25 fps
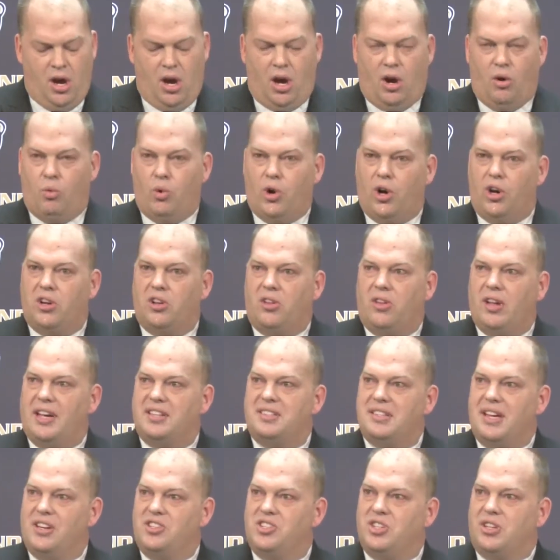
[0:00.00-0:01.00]
A
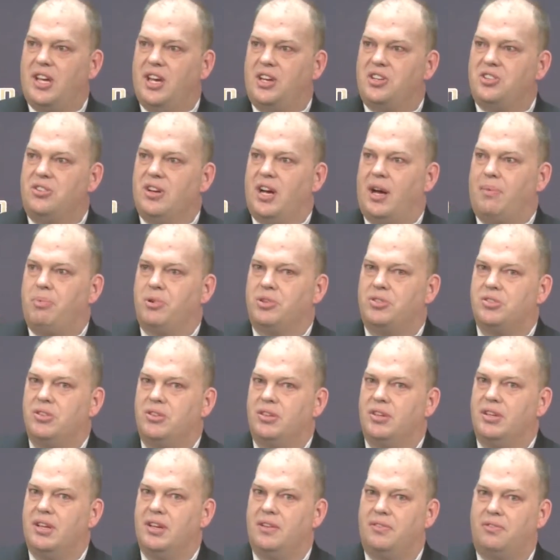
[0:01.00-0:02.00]
world-class educational
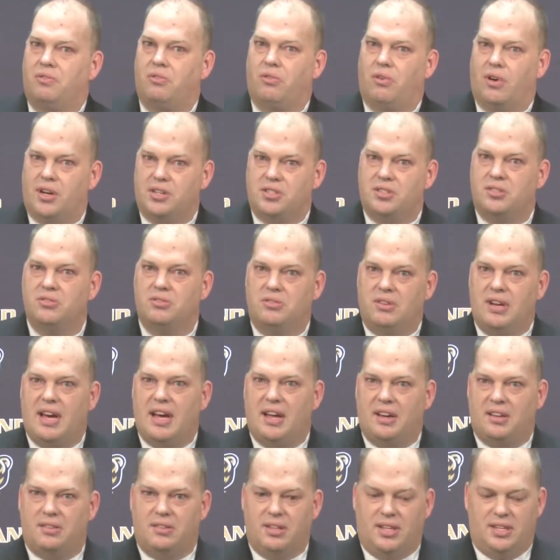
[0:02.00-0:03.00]
opportunity for our student
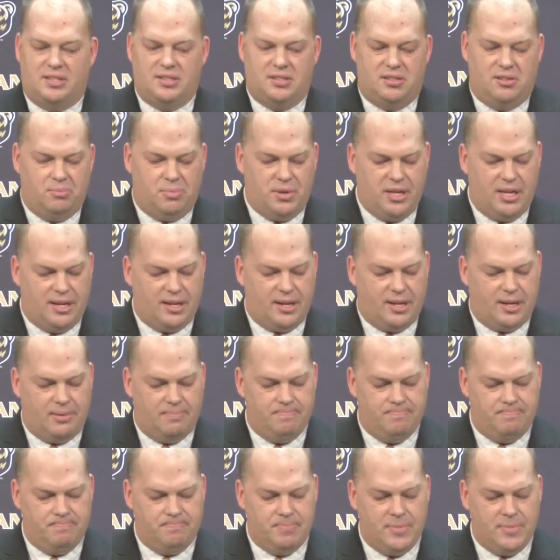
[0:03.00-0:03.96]
athletes to be here.